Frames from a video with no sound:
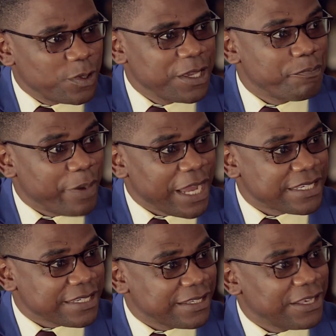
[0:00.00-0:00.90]
ruling
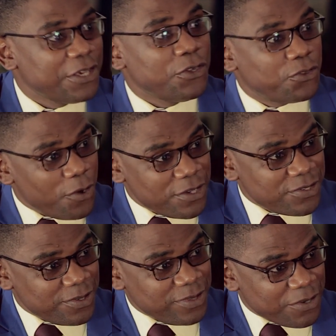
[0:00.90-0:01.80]
party,
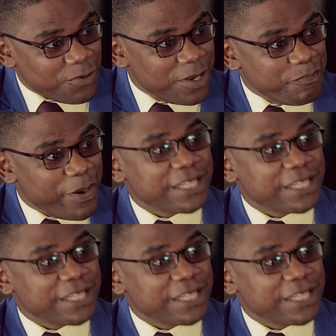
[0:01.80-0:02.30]
those in the ruling